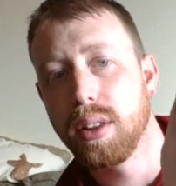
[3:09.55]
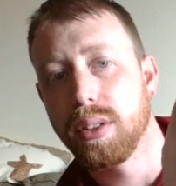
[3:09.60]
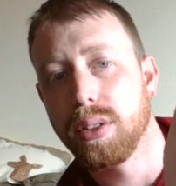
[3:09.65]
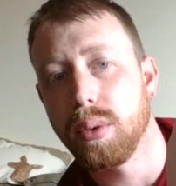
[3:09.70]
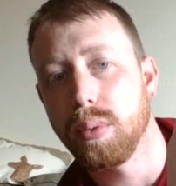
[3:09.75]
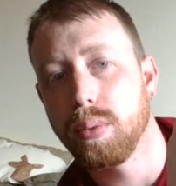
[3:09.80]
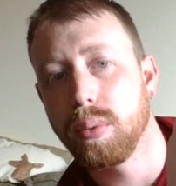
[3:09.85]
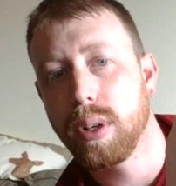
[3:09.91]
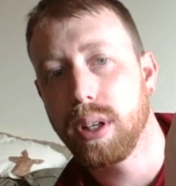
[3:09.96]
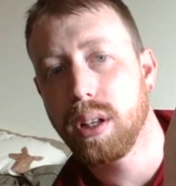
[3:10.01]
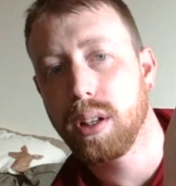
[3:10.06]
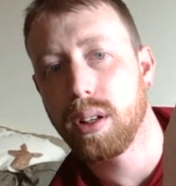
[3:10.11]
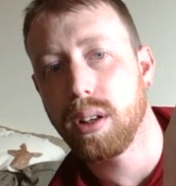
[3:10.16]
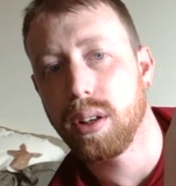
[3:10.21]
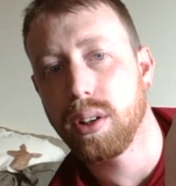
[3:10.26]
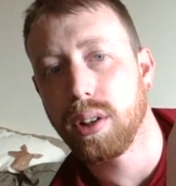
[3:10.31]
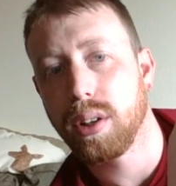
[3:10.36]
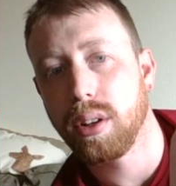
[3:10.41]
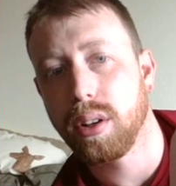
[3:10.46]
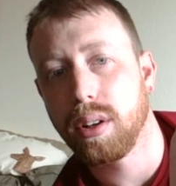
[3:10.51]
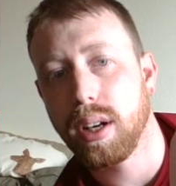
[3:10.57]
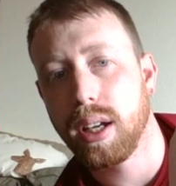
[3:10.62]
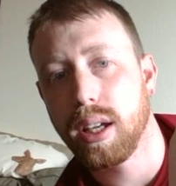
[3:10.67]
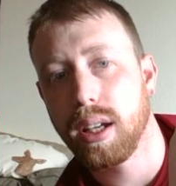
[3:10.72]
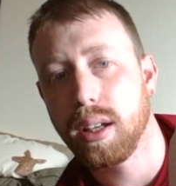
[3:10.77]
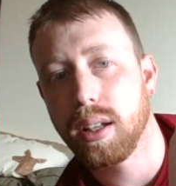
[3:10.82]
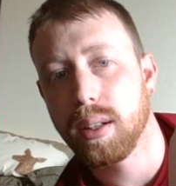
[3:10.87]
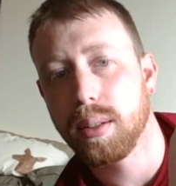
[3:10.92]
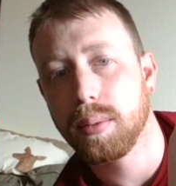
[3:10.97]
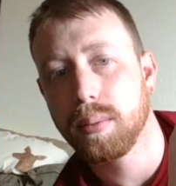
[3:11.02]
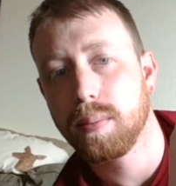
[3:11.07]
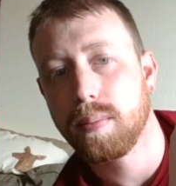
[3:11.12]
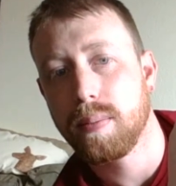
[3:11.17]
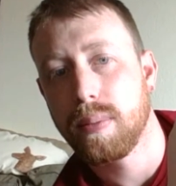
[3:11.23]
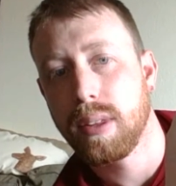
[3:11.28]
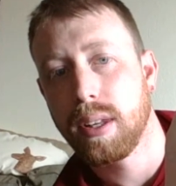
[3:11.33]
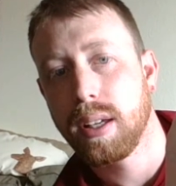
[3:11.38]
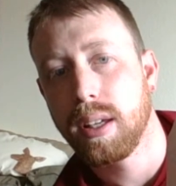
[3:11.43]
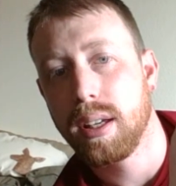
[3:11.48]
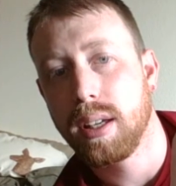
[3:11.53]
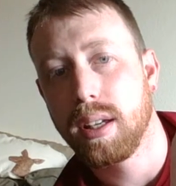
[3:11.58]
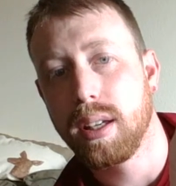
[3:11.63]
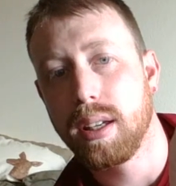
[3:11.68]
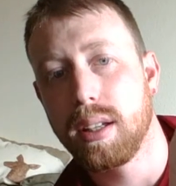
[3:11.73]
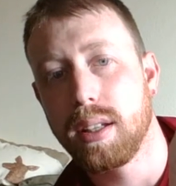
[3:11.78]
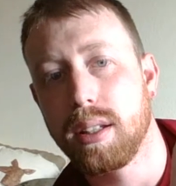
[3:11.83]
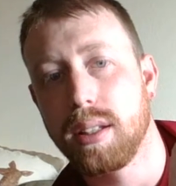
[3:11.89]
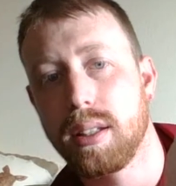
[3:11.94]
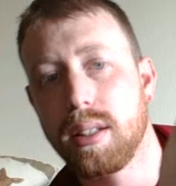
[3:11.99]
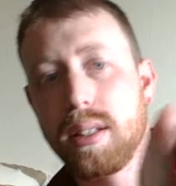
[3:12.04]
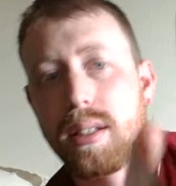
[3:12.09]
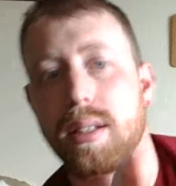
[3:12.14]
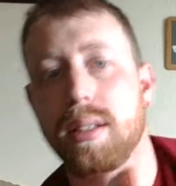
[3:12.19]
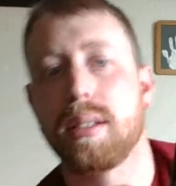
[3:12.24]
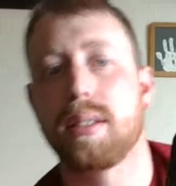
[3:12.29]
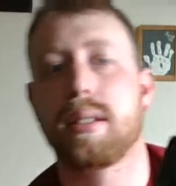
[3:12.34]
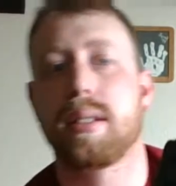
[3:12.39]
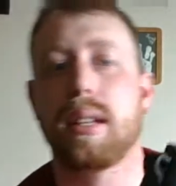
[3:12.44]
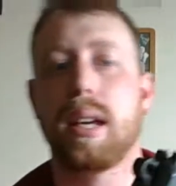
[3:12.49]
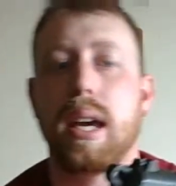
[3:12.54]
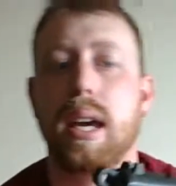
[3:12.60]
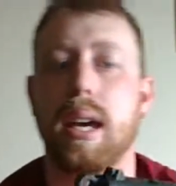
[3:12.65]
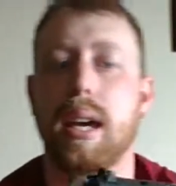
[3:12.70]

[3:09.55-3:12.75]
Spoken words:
The rear, on the other hand, is